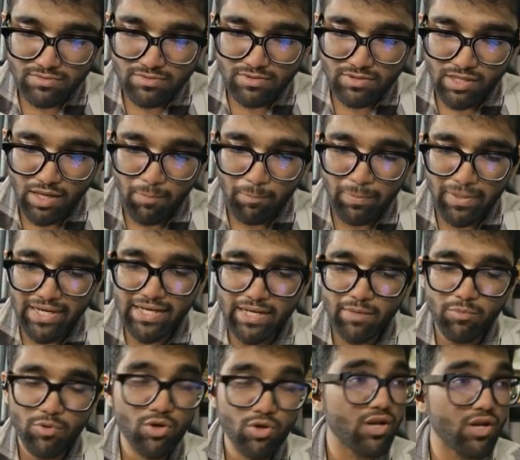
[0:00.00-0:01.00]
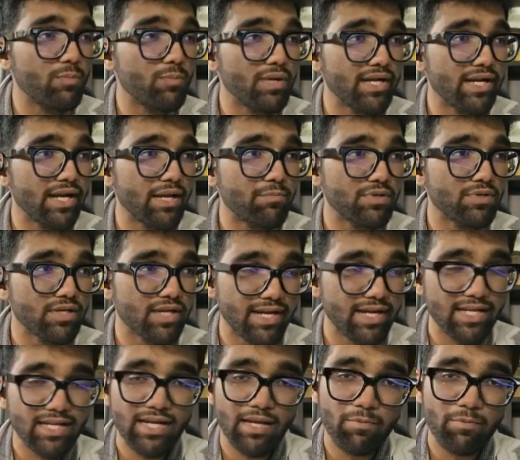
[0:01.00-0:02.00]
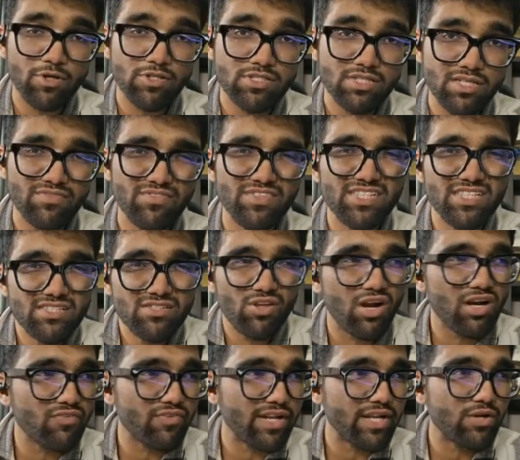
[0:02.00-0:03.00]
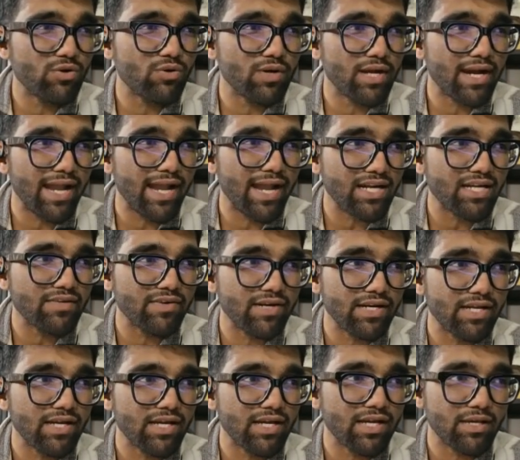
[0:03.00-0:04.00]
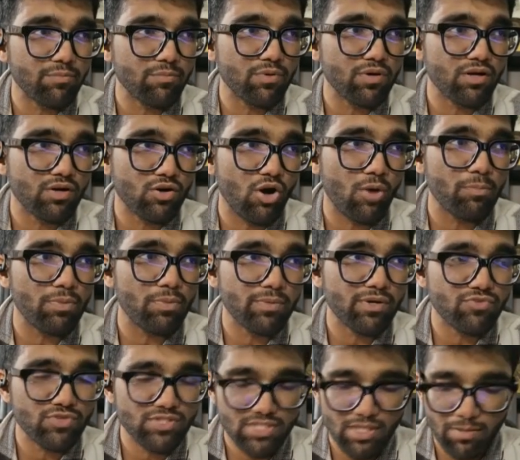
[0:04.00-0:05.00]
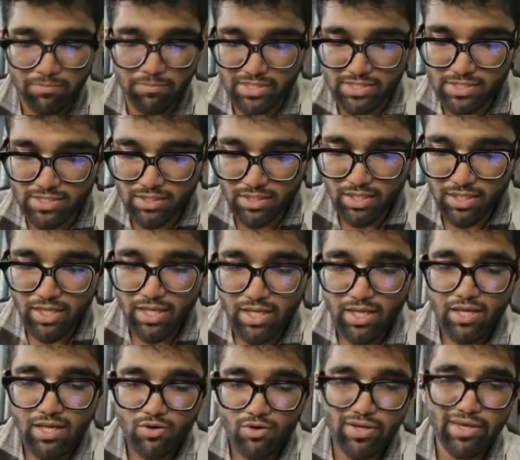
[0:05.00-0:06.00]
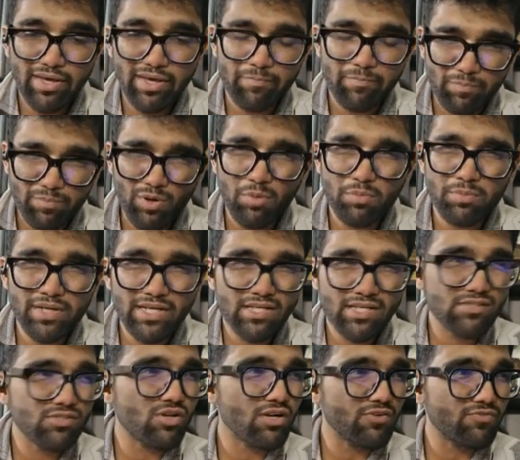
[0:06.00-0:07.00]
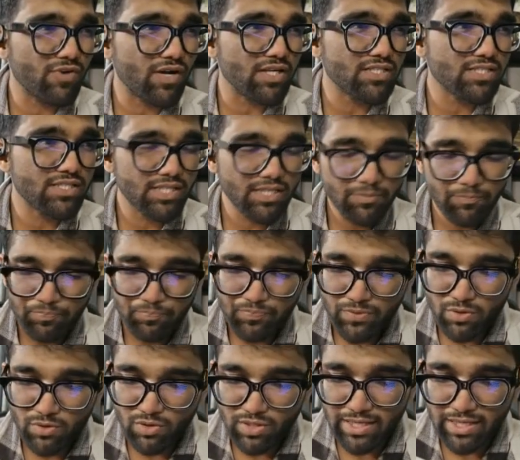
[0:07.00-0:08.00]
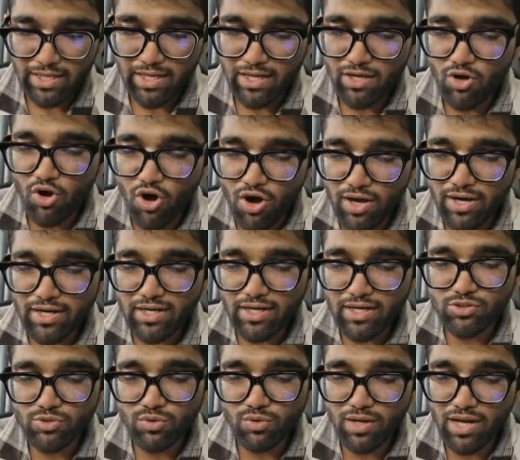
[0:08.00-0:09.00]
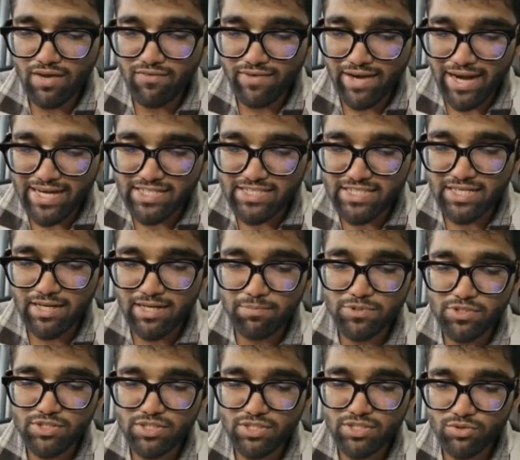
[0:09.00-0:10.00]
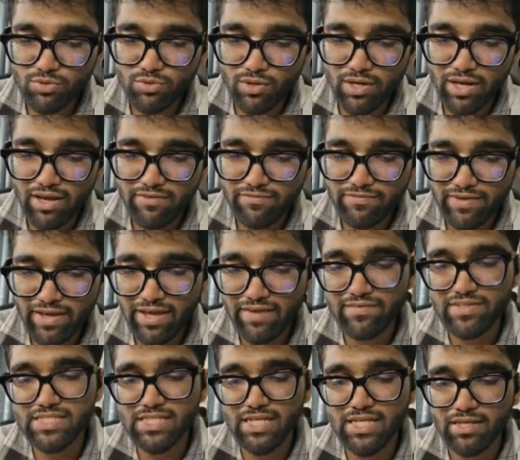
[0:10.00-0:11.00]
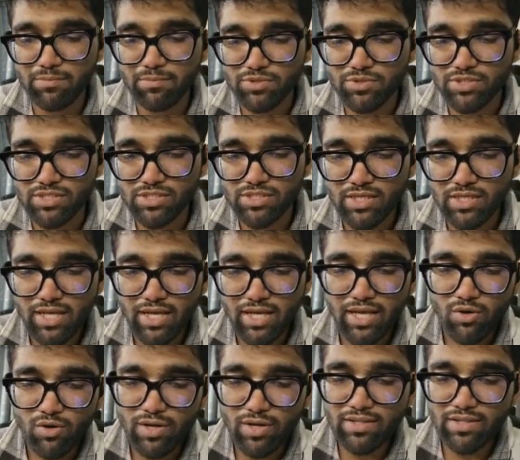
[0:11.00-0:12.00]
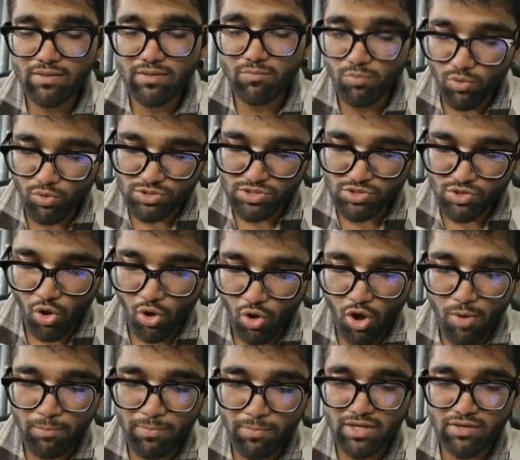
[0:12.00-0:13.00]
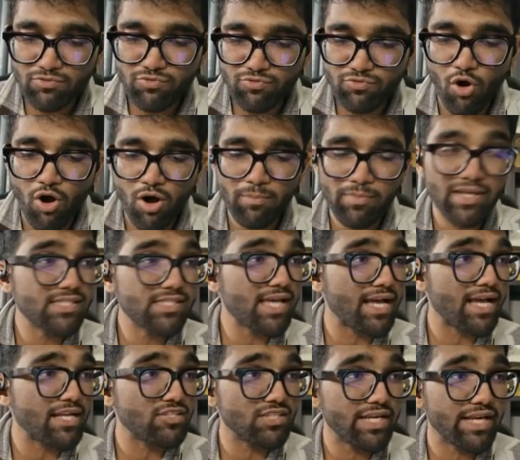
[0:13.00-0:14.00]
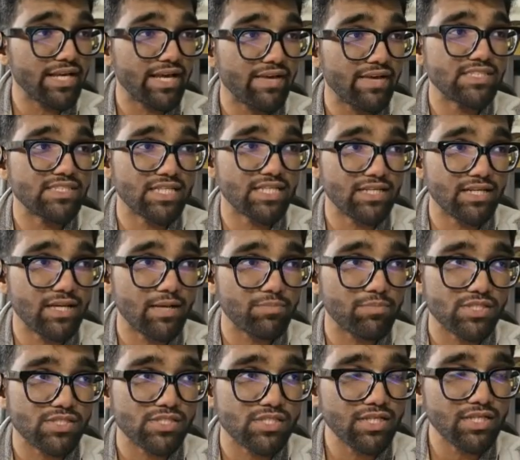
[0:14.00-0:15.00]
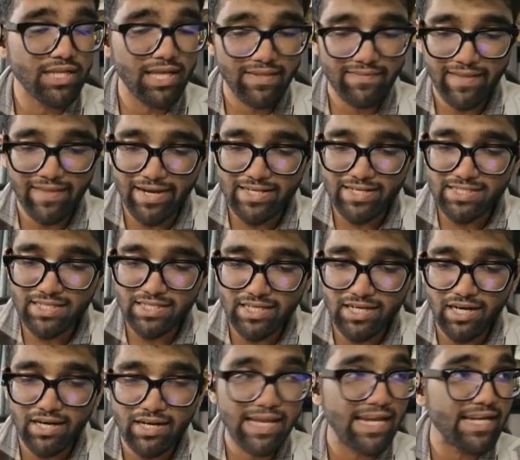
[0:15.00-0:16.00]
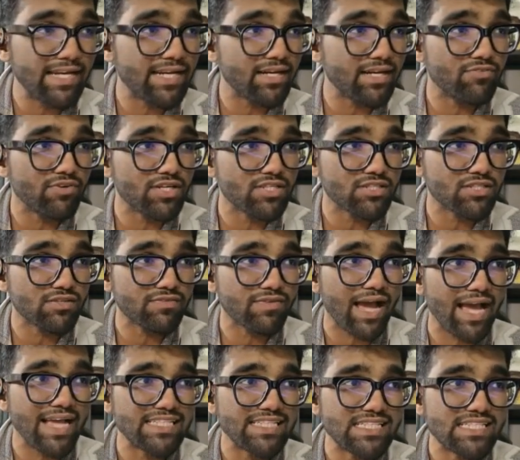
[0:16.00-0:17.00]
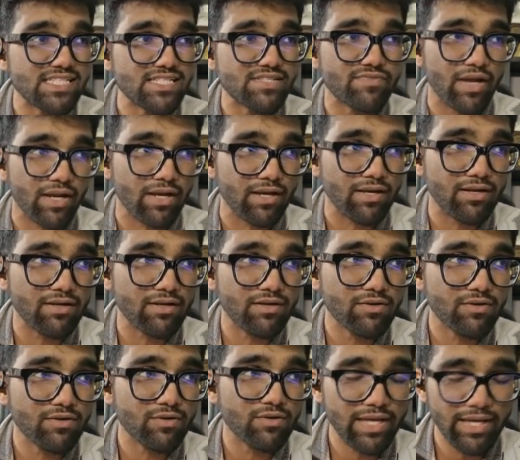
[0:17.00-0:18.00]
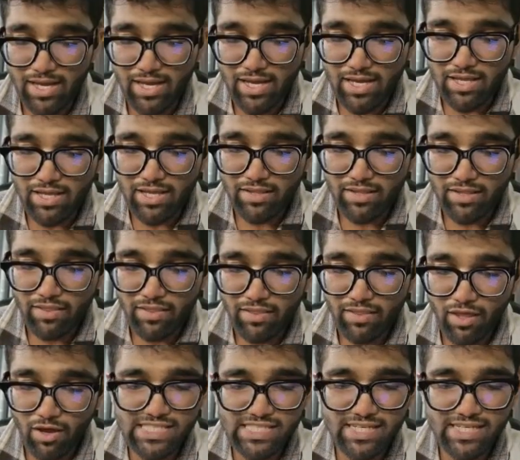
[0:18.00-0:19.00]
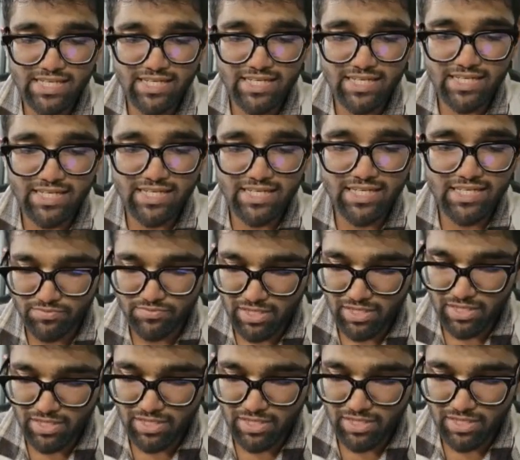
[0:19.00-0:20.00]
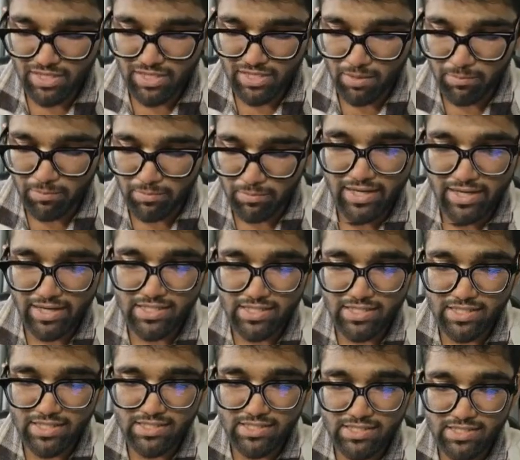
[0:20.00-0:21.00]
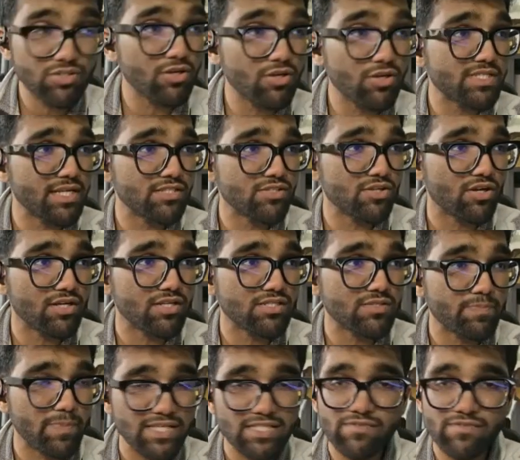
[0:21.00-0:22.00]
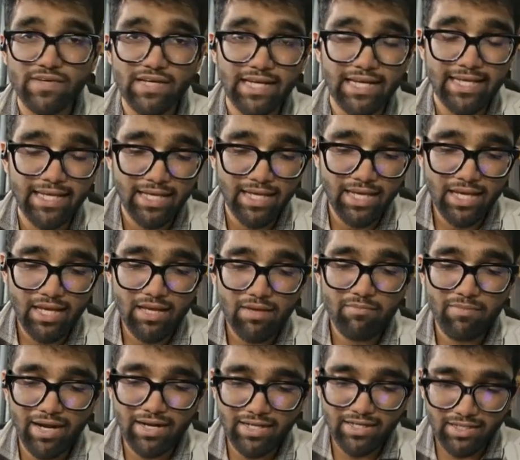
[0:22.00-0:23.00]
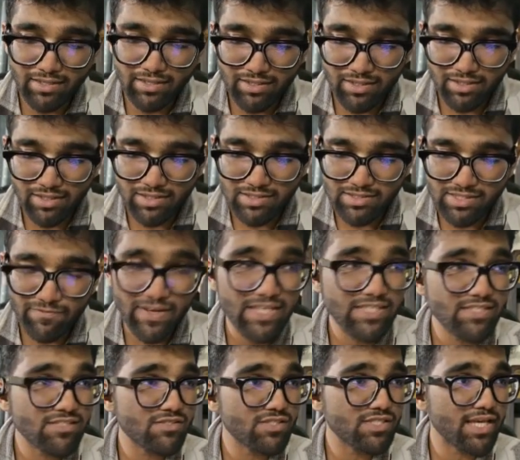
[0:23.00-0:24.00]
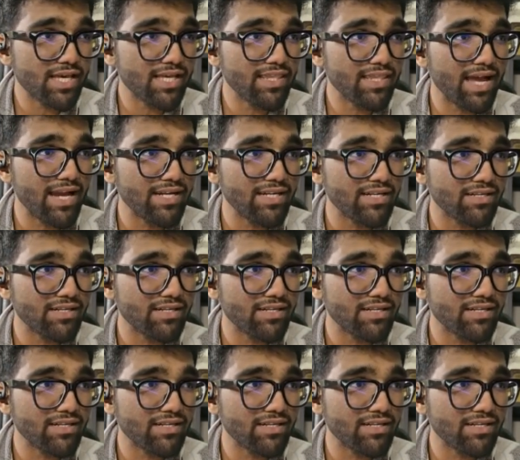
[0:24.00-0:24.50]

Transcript: complete immunoglobulin getting deposited, which is not very good at activating complement for some reason. Okay, probably it is not functioning. Okay, or you could have light chain deposition, you could have heavy chain deposition. Okay, the most common form is actually heavy chain deposition, and that is a truncated version of IgG1. Okay, now heavy chain diseases will be coming to in our discussion on plasma cell disorders specifically, but suffice to say that